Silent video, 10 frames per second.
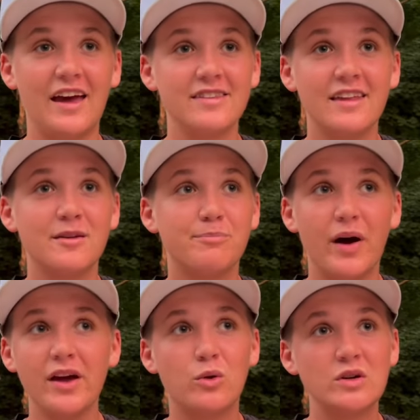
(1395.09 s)
And then the
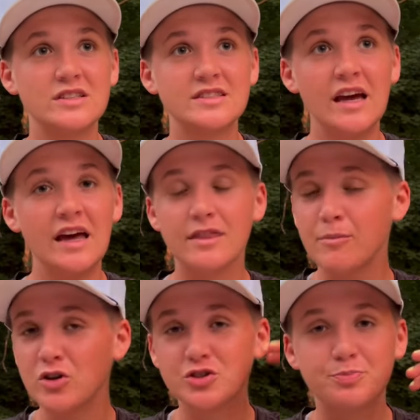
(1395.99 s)
bike was the
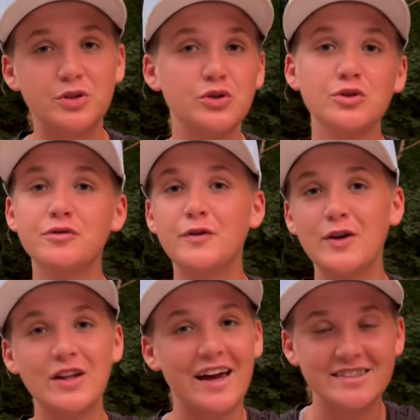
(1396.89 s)
most
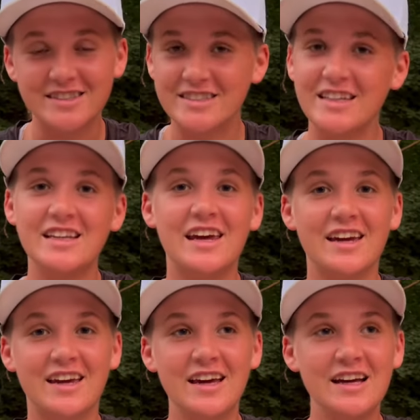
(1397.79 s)
beautiful and
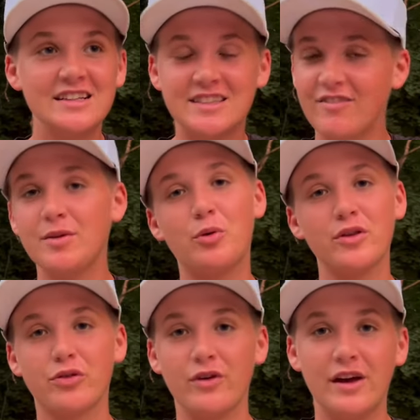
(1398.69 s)
scenic
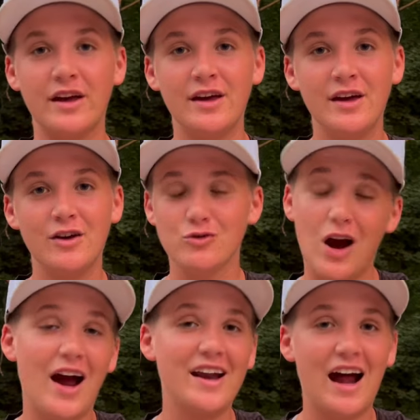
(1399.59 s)
70.3
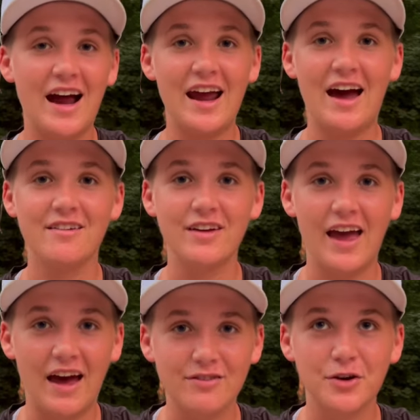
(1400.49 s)
ride I have
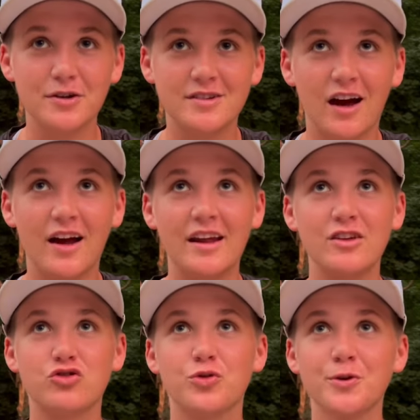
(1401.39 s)
ever done. It
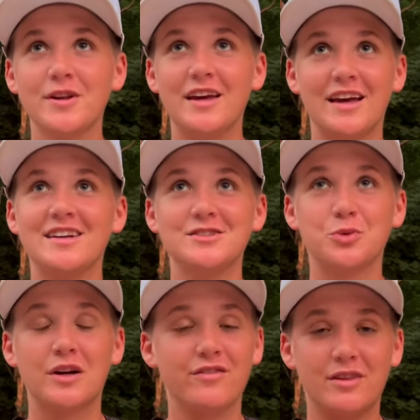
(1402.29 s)
truly is
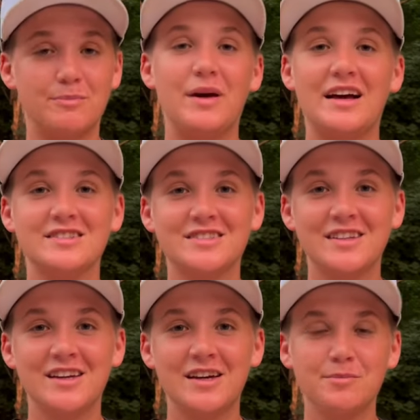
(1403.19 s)
one of the best
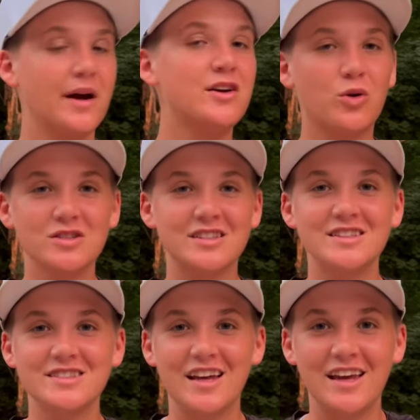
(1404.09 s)
bike
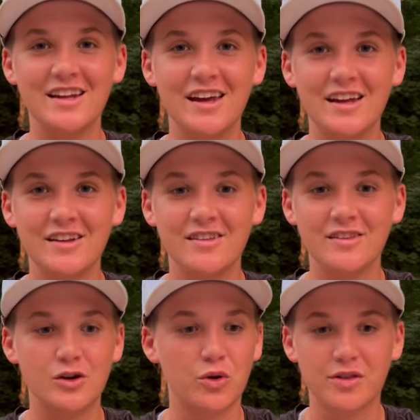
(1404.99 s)
courses in in
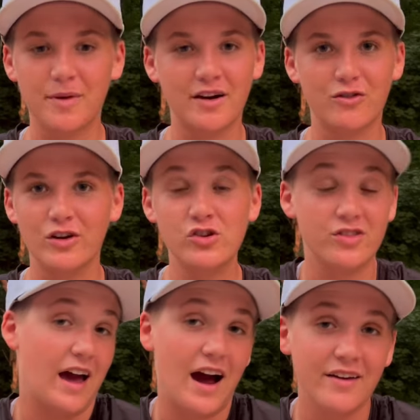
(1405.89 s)
the North American region
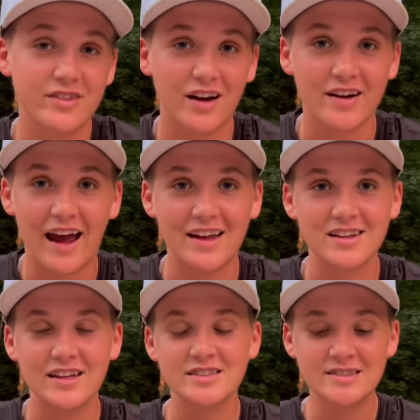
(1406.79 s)
that I've done at
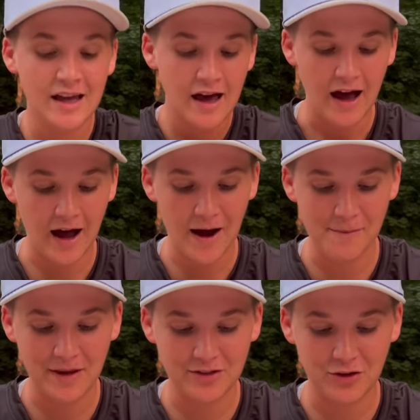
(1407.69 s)
least. Um,
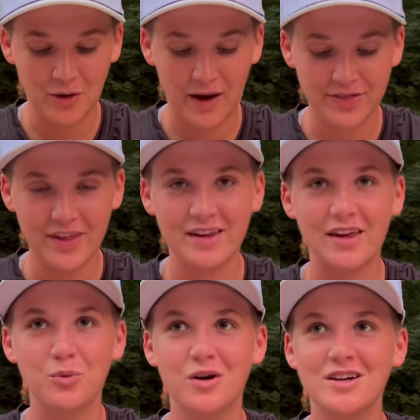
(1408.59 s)
and so I think
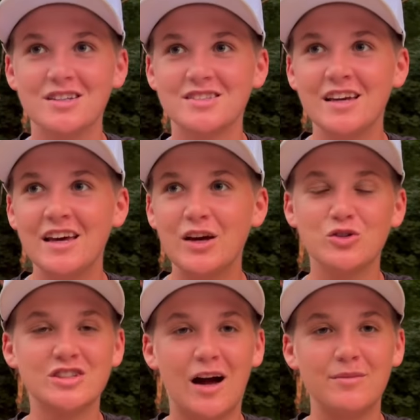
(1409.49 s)
it was it
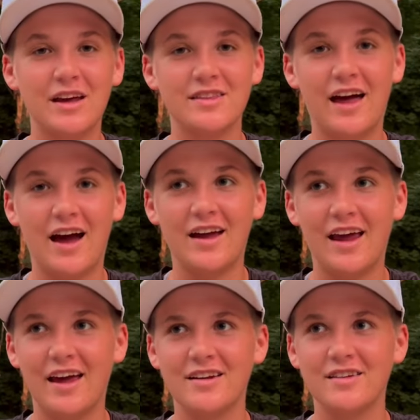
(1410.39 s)
was nominated that
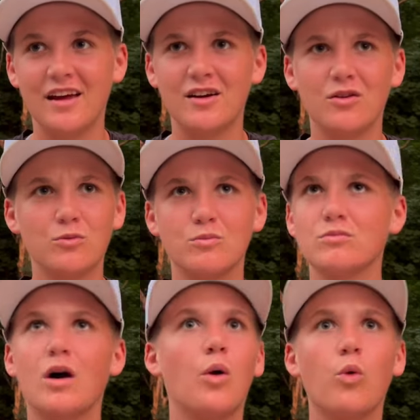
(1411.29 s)
and and
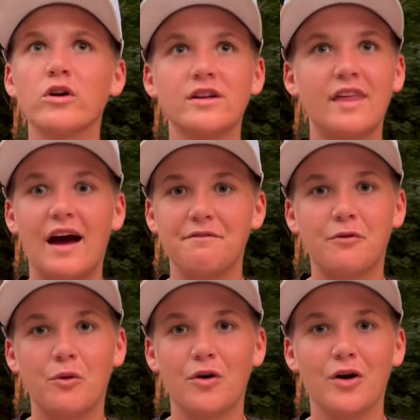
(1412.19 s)
awarded that
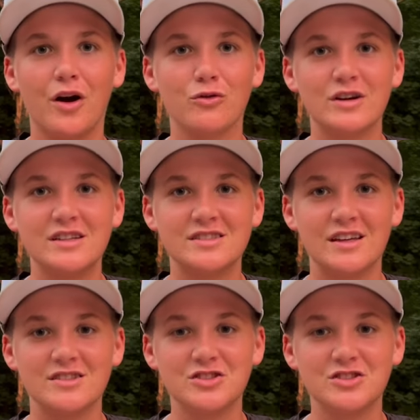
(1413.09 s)
for a reason.